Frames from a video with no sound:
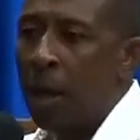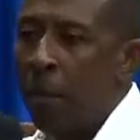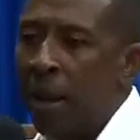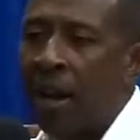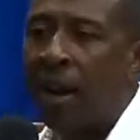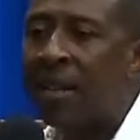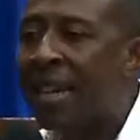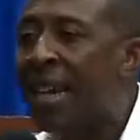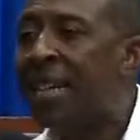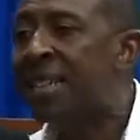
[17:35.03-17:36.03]
Because
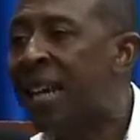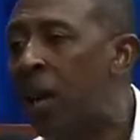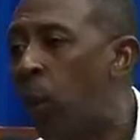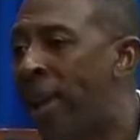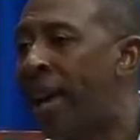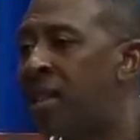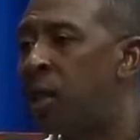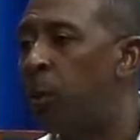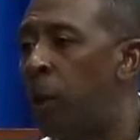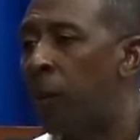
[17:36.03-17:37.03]
easily we can
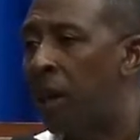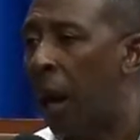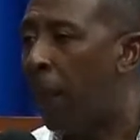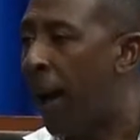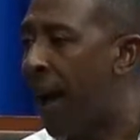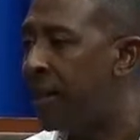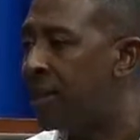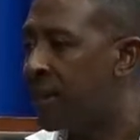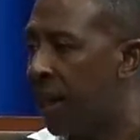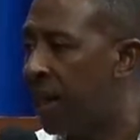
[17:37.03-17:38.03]
see people clap hands,
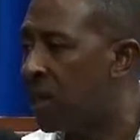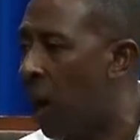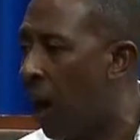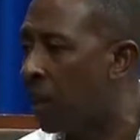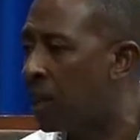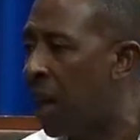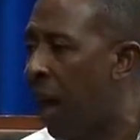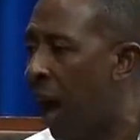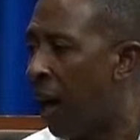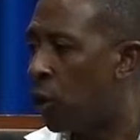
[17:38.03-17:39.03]
sing songs,
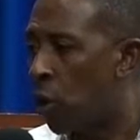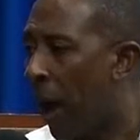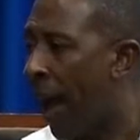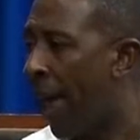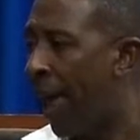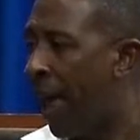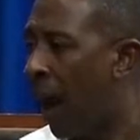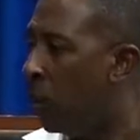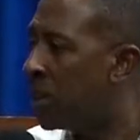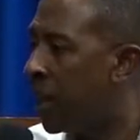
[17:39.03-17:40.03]
and cry,
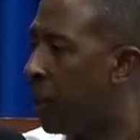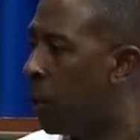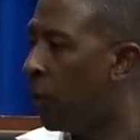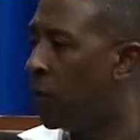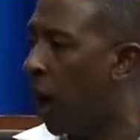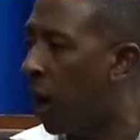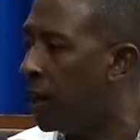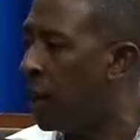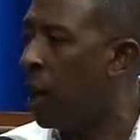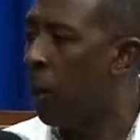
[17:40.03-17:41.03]
and we see them love God.
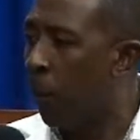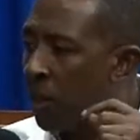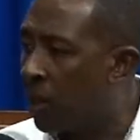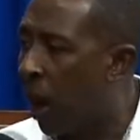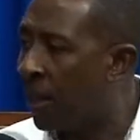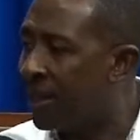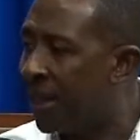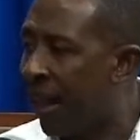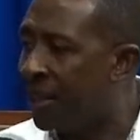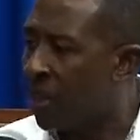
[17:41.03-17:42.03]
But God
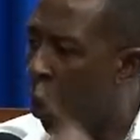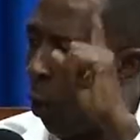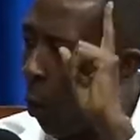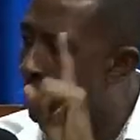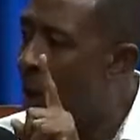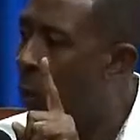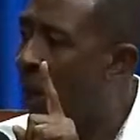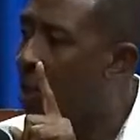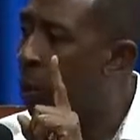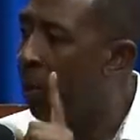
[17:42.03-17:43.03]
says, one
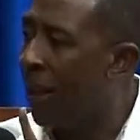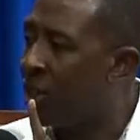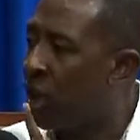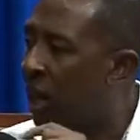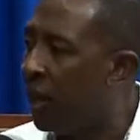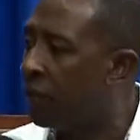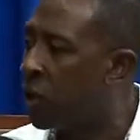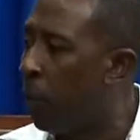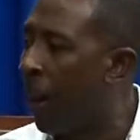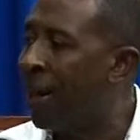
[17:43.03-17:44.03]
way to measure if
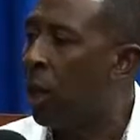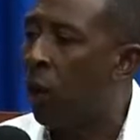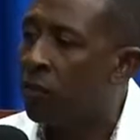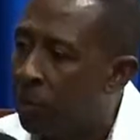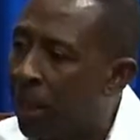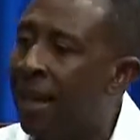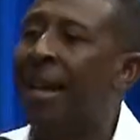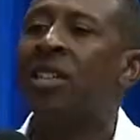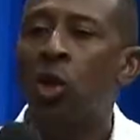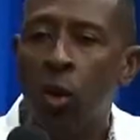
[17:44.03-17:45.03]
somebody loves me.
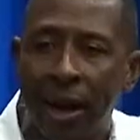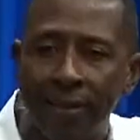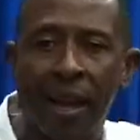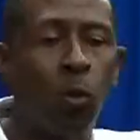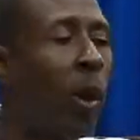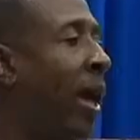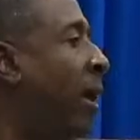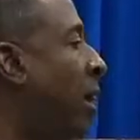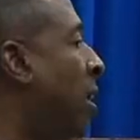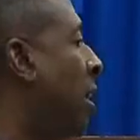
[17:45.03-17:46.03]
Let's look at that way.
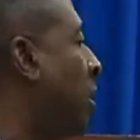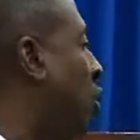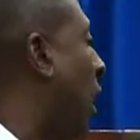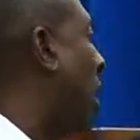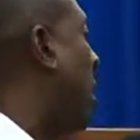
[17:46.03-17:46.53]
John